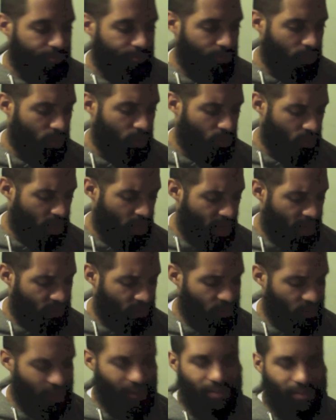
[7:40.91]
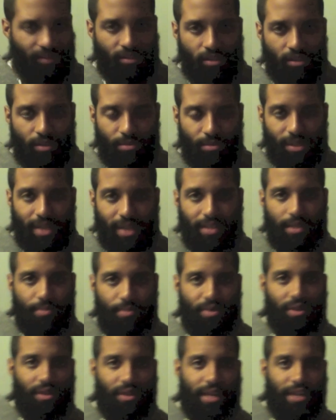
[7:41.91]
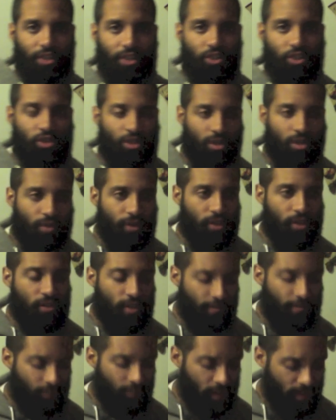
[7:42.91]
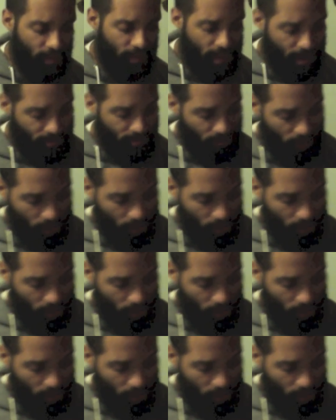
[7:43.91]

because that has like sometimes they put a lot of sugar and stuff like that